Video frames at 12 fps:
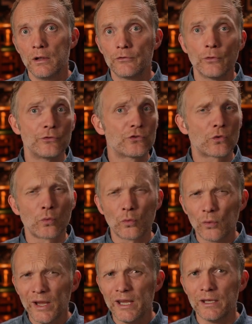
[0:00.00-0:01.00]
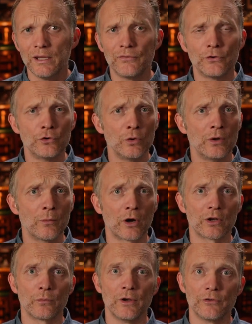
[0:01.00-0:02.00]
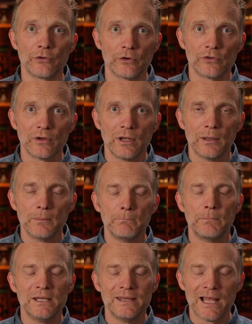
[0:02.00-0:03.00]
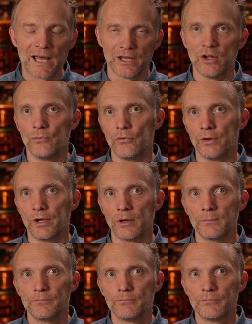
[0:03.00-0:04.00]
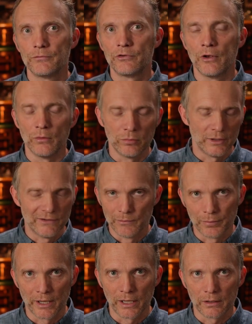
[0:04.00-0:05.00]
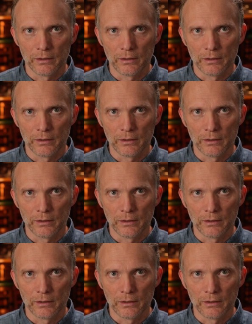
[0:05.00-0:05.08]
So it's great if you're doing market research, but not helpful here. So leave it blank.